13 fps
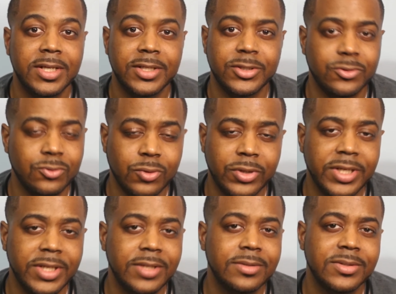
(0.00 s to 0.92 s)
Destroy
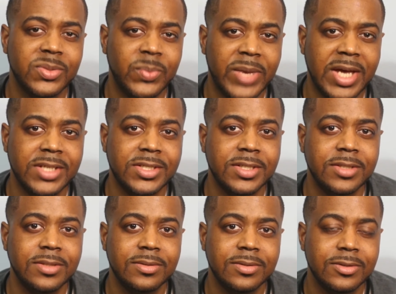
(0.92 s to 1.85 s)
it, smash
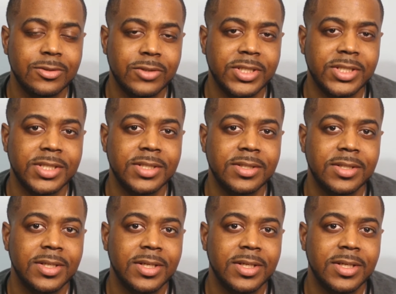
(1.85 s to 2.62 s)
it, crush it.